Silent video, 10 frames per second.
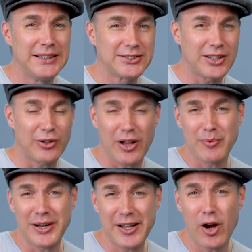So look, I'm
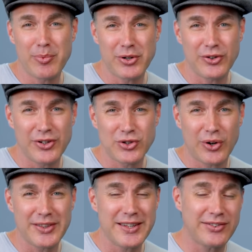really hoping you're
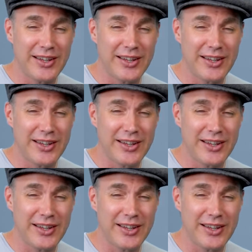enjoying this.